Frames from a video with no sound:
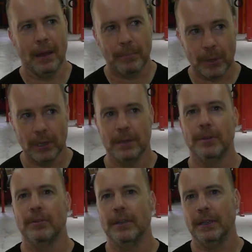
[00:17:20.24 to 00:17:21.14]

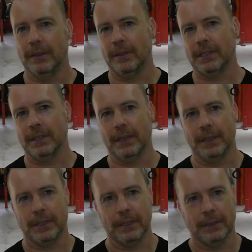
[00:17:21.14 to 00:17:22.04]
Preliminary
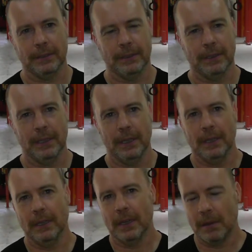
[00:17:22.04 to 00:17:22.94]
Investigation.
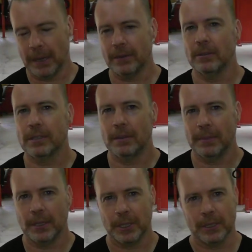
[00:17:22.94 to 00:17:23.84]
I might also
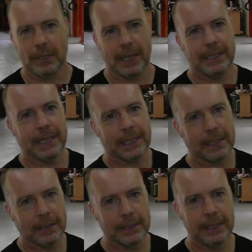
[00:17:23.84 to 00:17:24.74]
mention a
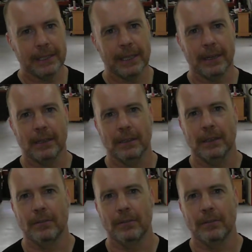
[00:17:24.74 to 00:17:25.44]
technical detail